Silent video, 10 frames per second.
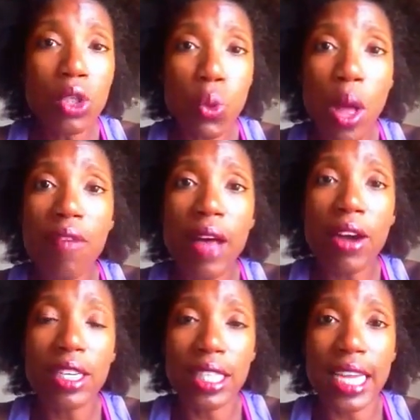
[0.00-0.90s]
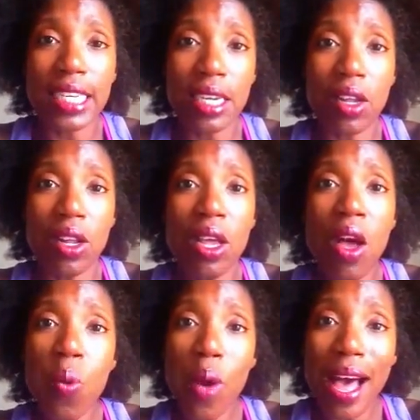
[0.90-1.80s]
12 hours ideal.
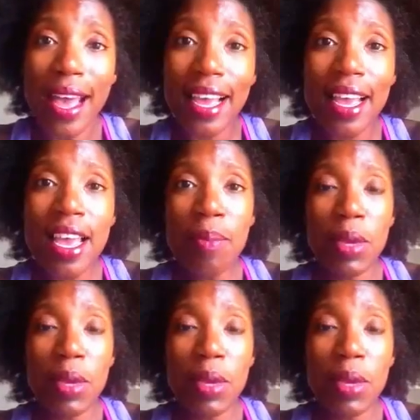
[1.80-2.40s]
Why?